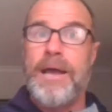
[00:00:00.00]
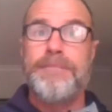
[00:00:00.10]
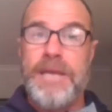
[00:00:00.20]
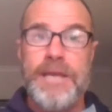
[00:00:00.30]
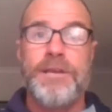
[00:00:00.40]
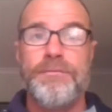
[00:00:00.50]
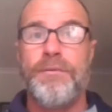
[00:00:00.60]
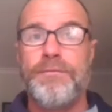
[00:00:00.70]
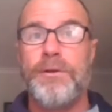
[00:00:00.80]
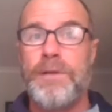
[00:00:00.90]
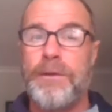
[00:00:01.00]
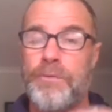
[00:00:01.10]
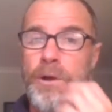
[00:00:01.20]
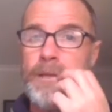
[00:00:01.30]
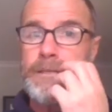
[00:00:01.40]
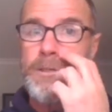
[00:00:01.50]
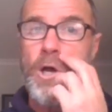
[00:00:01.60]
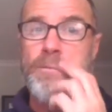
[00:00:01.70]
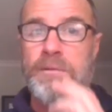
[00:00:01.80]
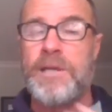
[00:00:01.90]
maybe he can fulfil that role in time.